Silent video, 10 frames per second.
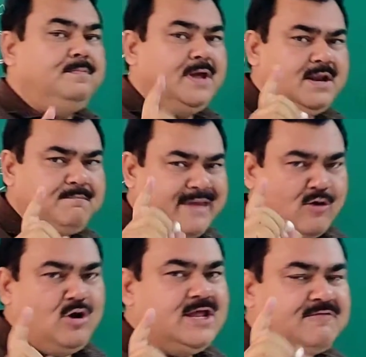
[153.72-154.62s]
Very
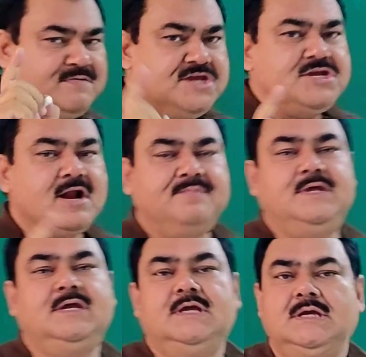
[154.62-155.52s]
peculiar feature of
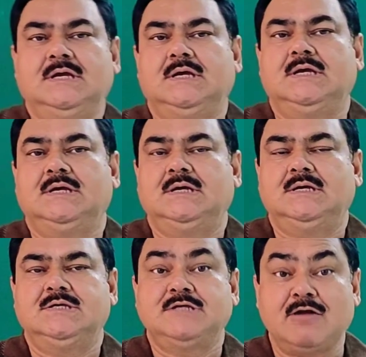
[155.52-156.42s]
the
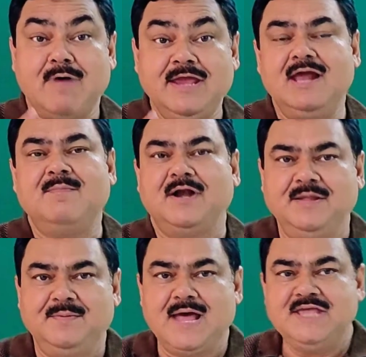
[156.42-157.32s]
cervical
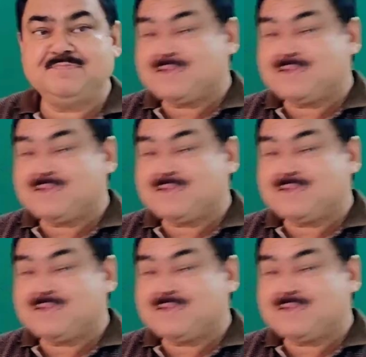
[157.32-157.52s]
vertebra is